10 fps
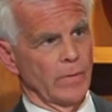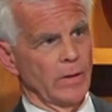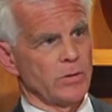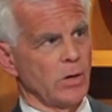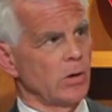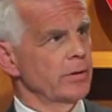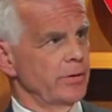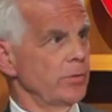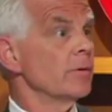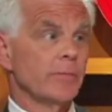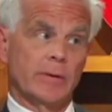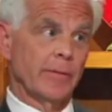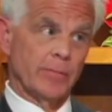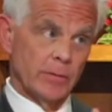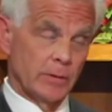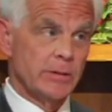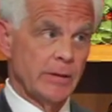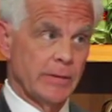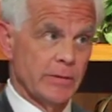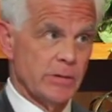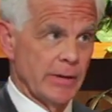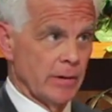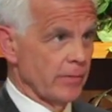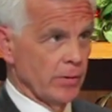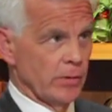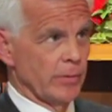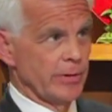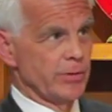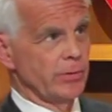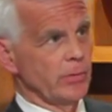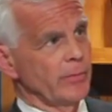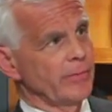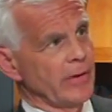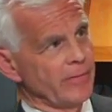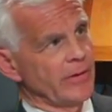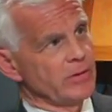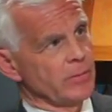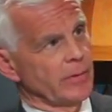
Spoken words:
it's hard to do. If the listing and the sale are the only ways you do it, we've got to find some